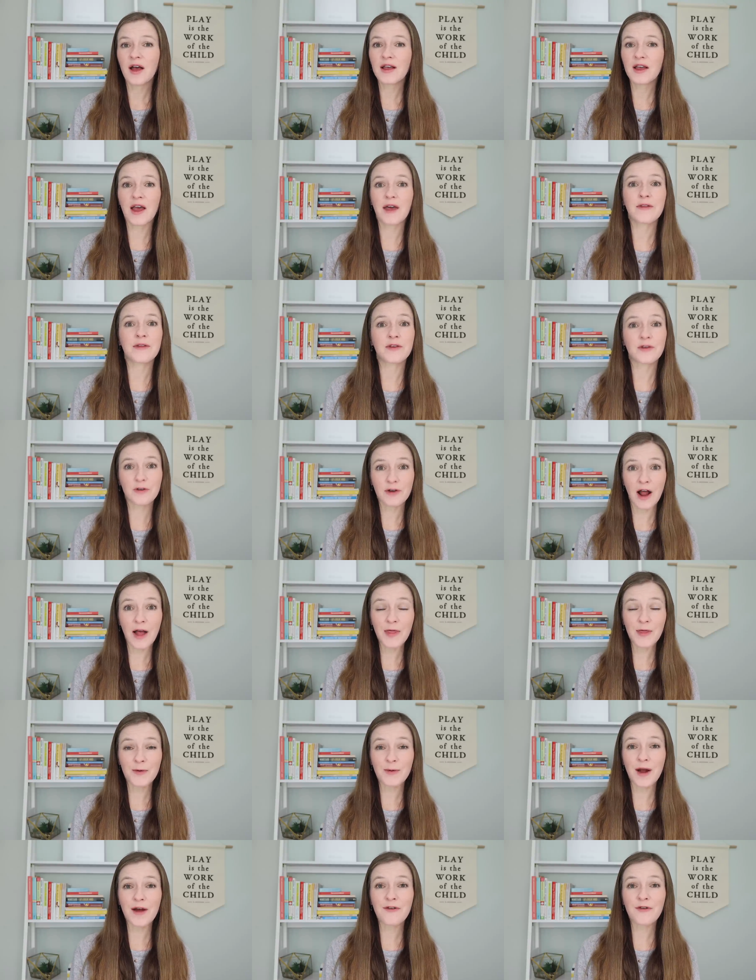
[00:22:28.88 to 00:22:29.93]
Again, you're not
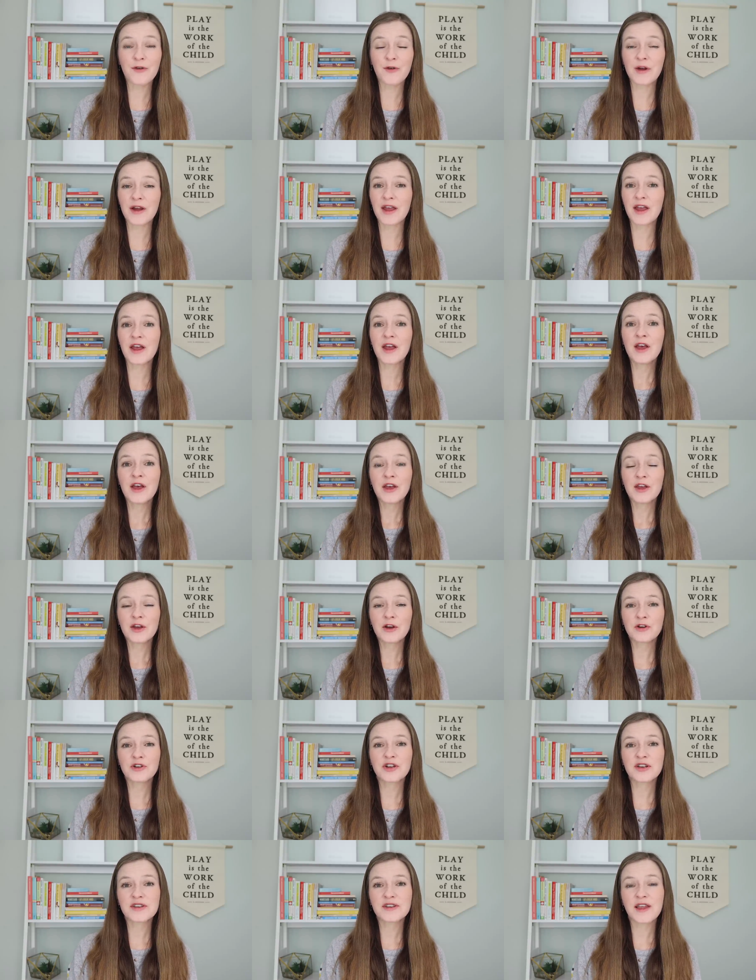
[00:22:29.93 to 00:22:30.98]
the referee, you're
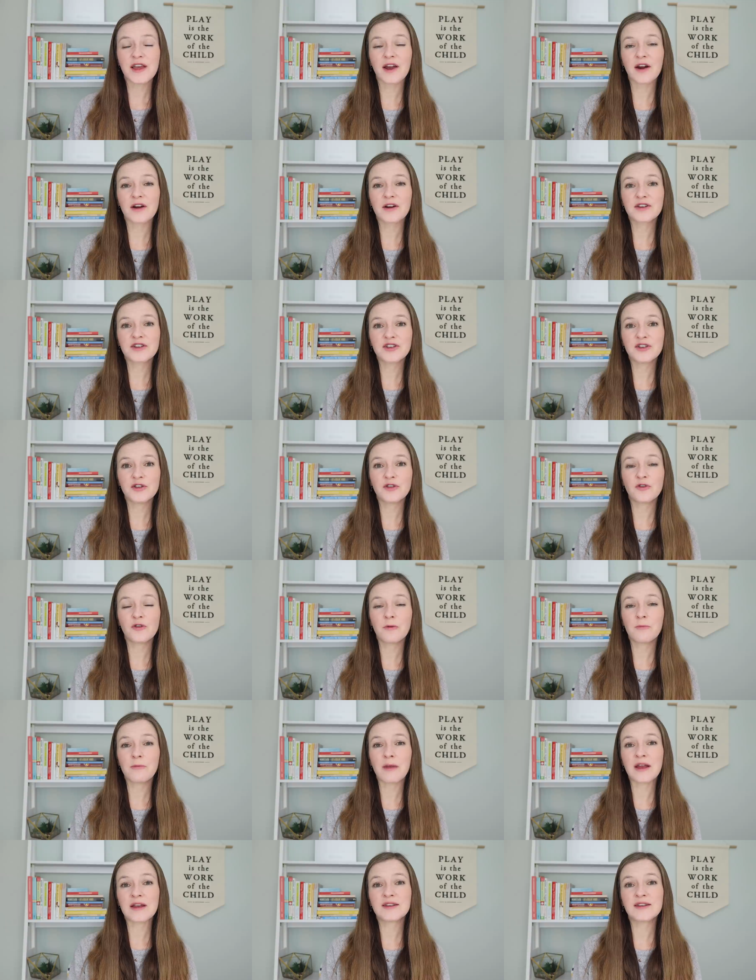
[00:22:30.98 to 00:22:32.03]
just there to
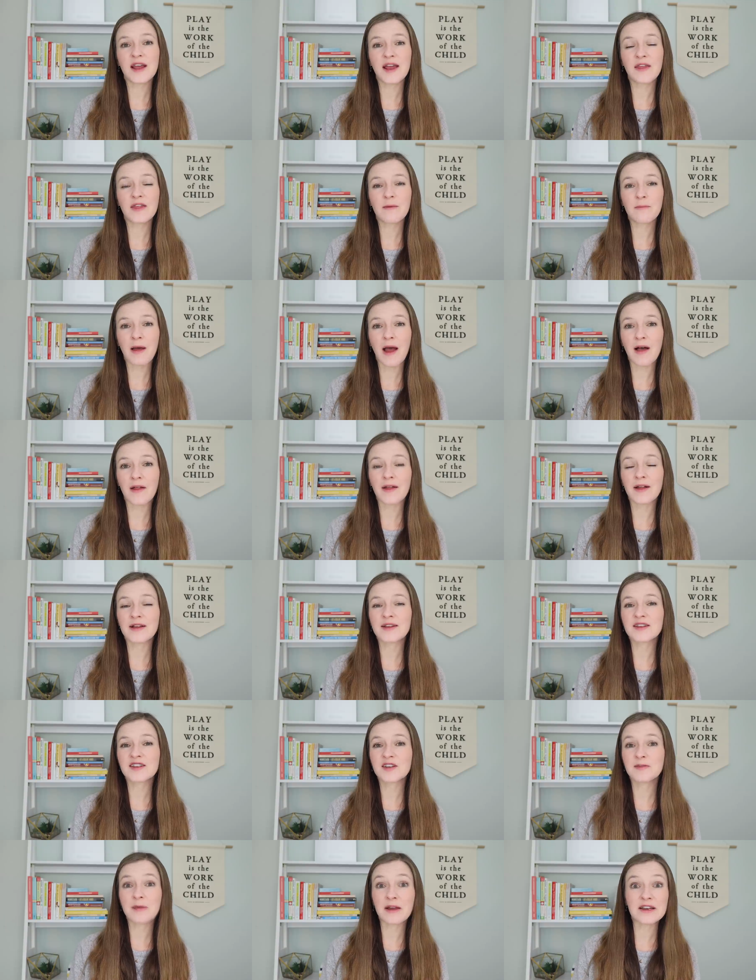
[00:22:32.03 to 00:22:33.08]
maintain the
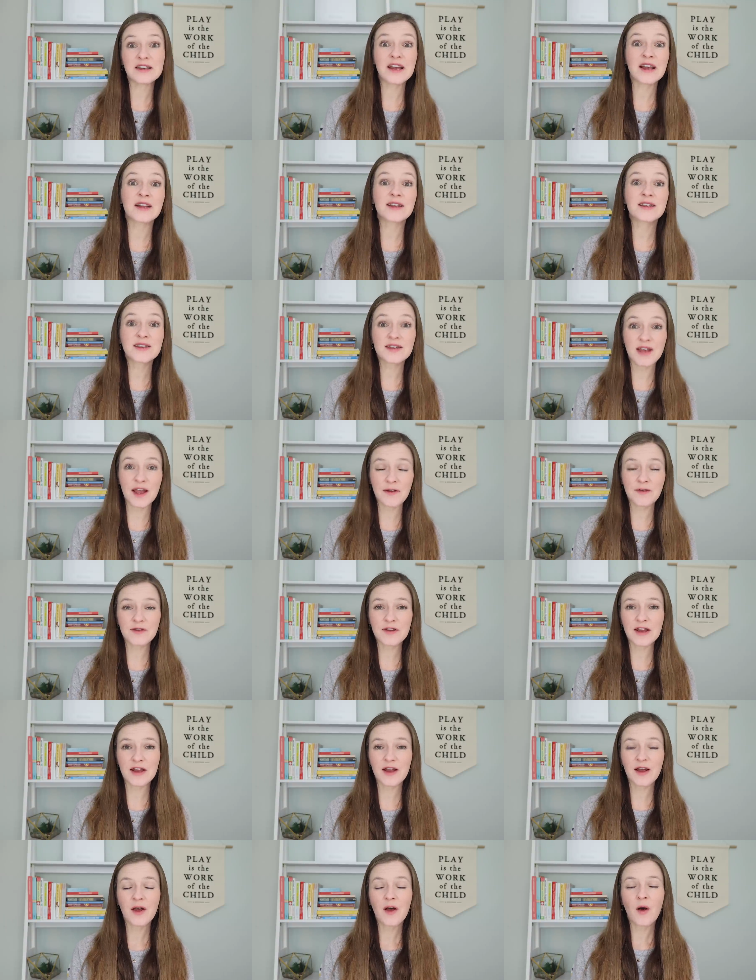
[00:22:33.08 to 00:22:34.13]
balance, to maintain
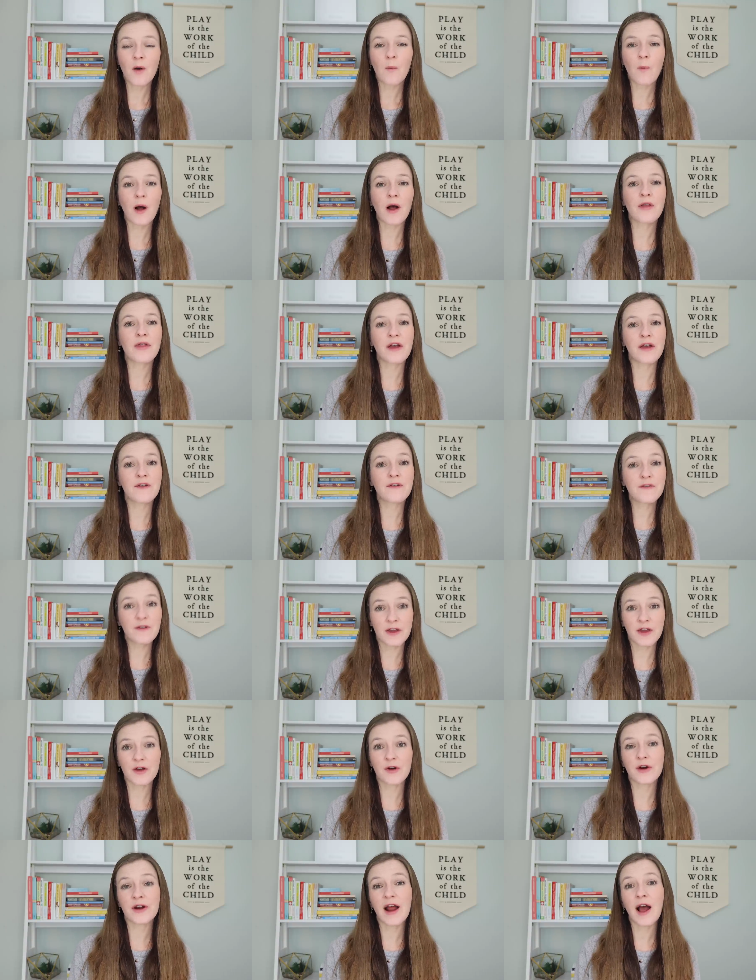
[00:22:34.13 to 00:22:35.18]
safety while they
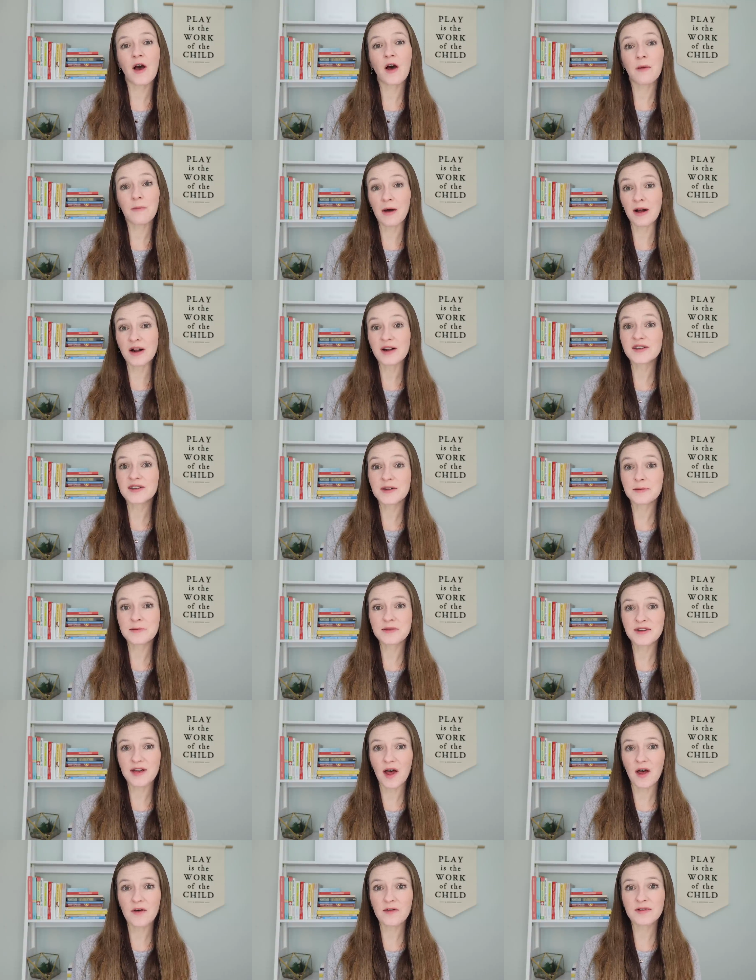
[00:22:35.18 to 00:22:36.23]
figure it out amongst
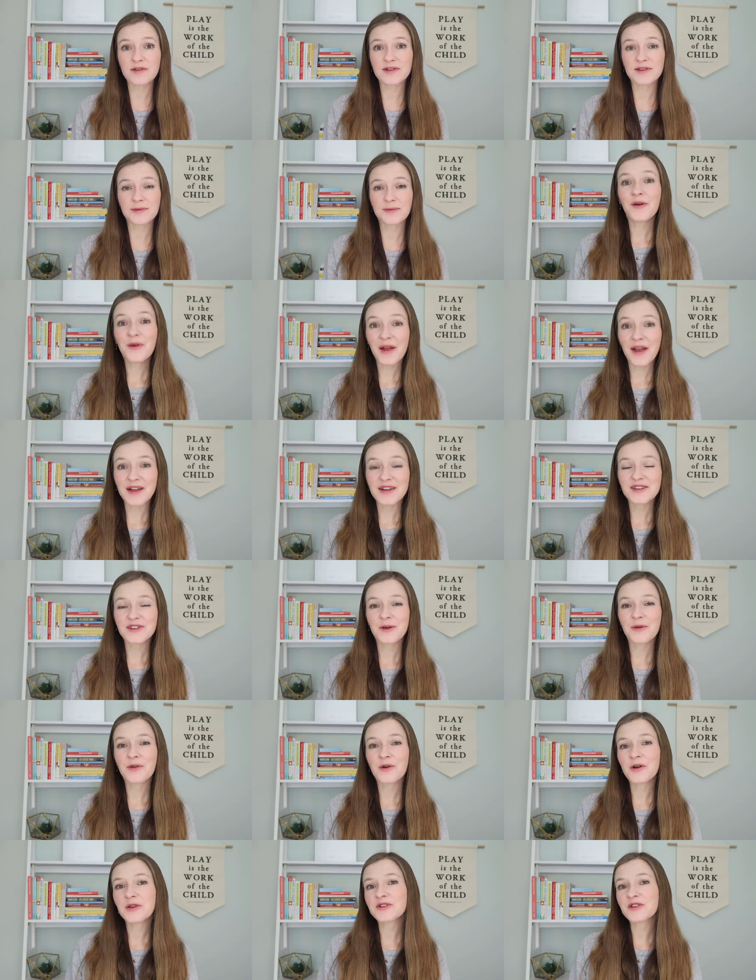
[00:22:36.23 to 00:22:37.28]
themselves. Okay, so
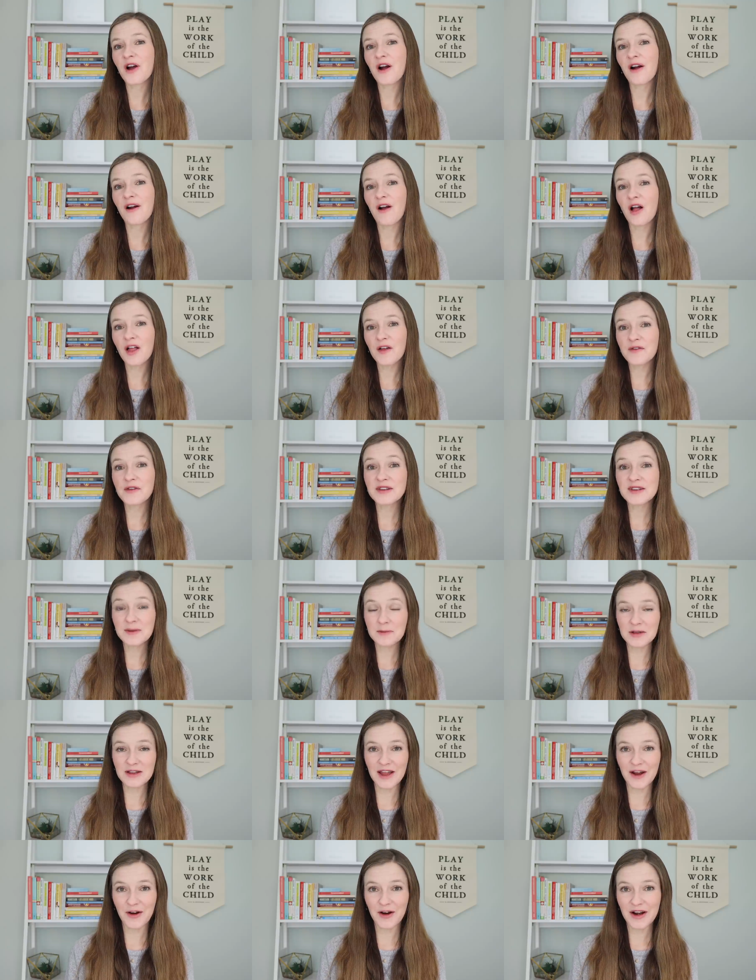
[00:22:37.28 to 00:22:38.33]
those are all of the
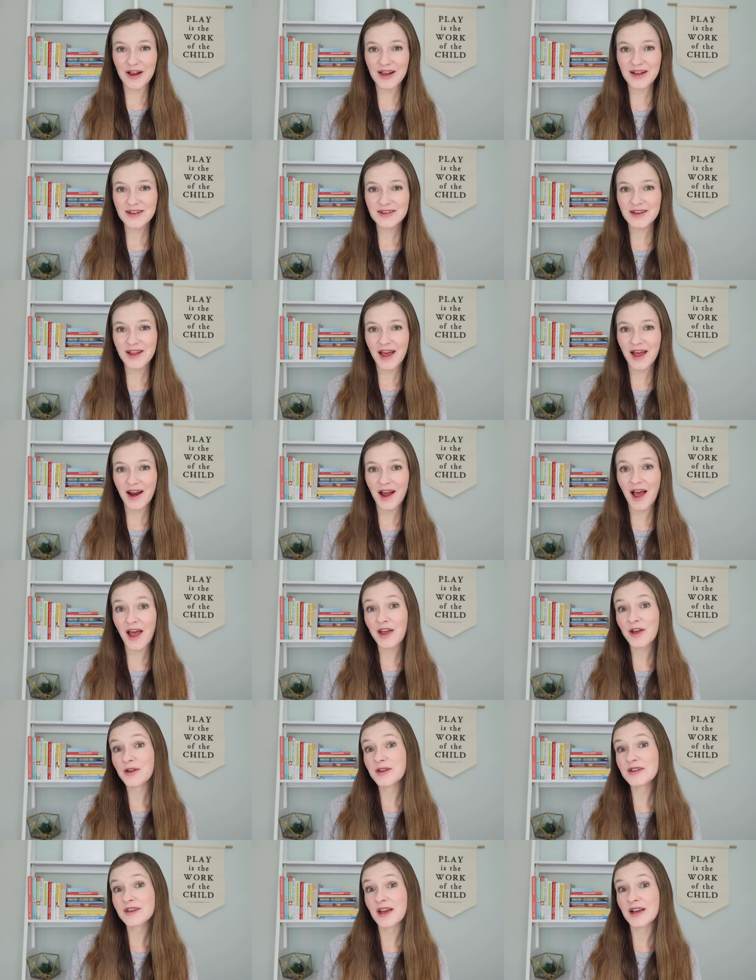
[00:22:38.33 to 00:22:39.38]
similarities that I
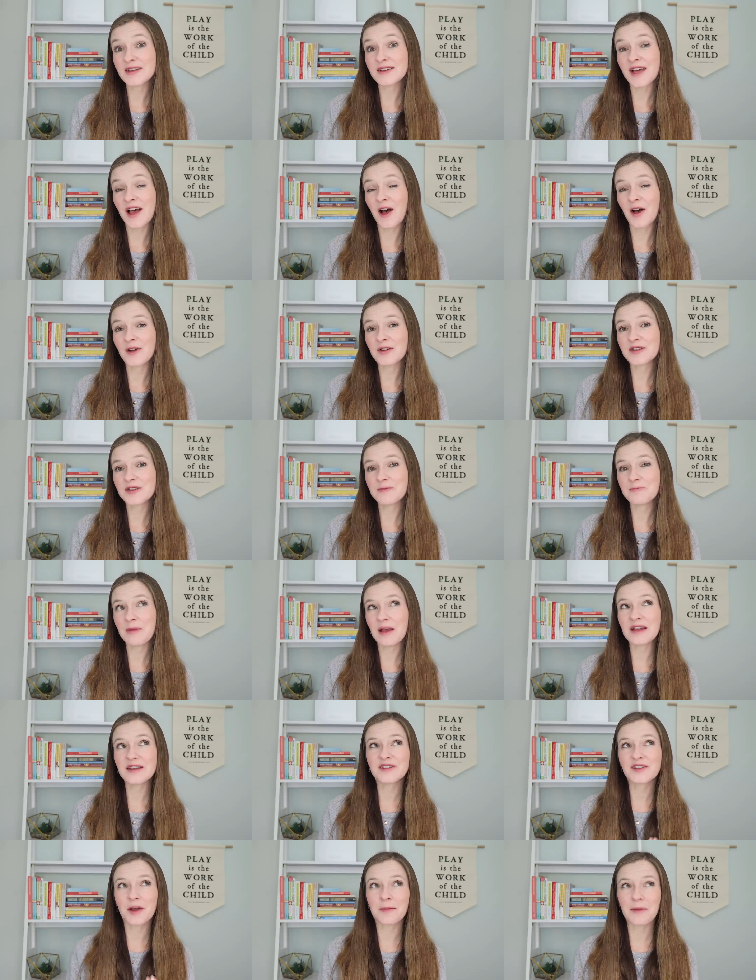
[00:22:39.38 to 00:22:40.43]
could suss out
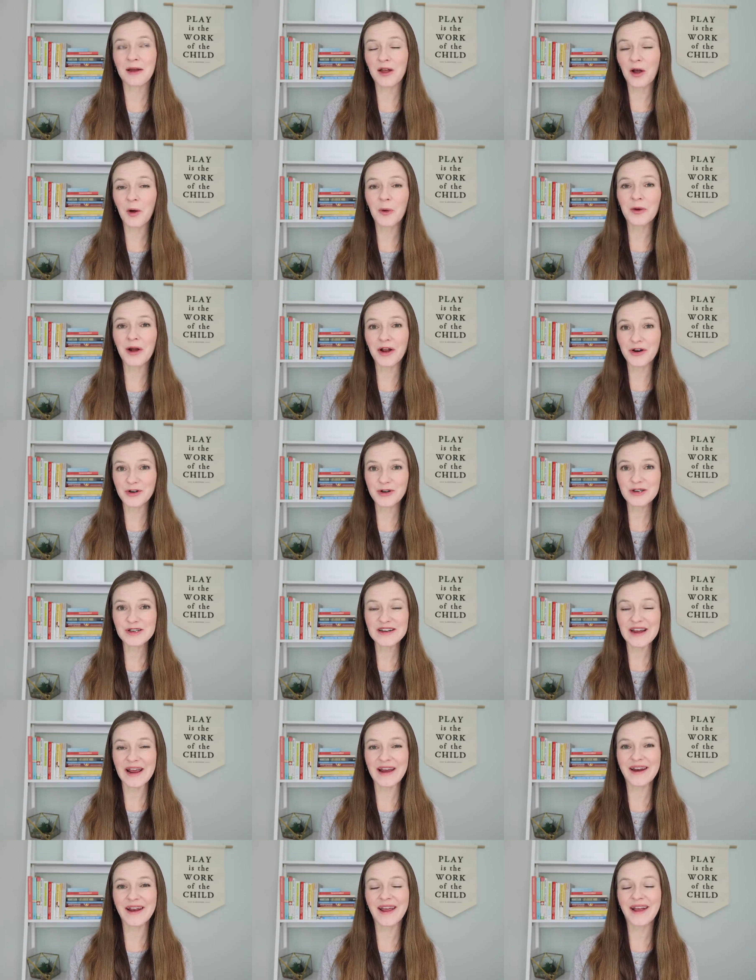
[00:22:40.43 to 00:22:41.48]
based on my own
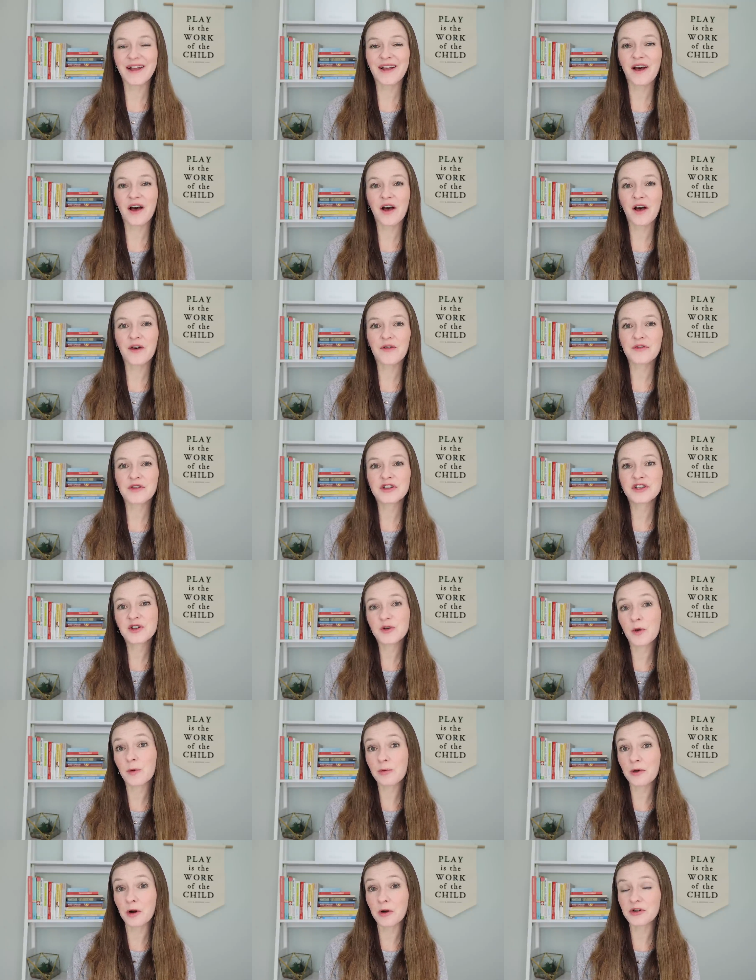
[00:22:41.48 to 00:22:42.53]
understanding of the two
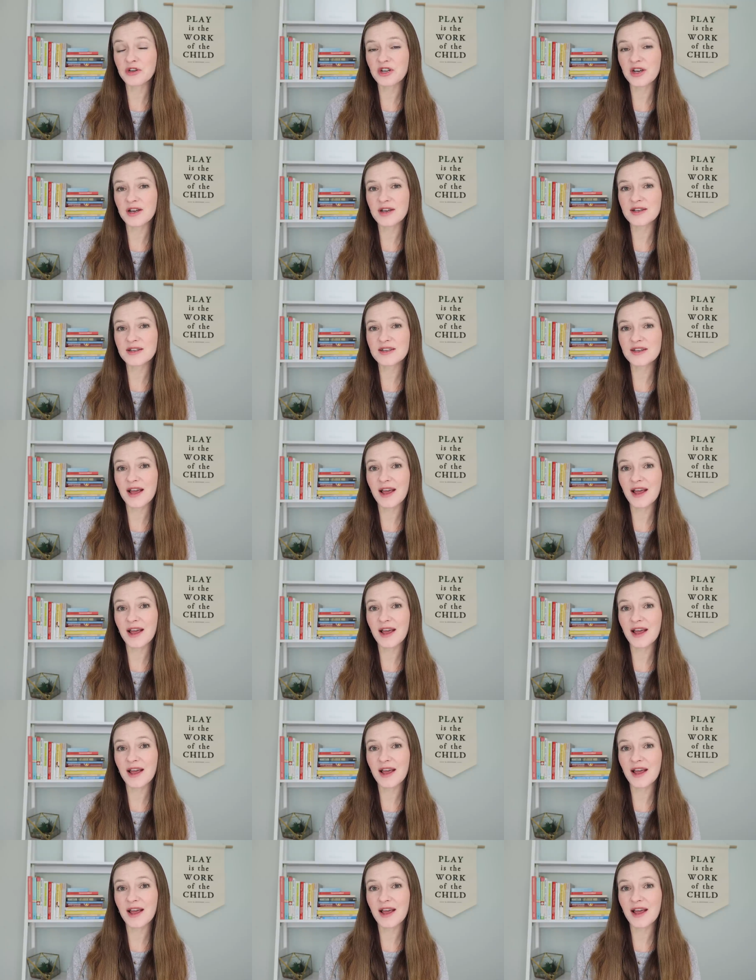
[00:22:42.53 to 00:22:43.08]
approaches.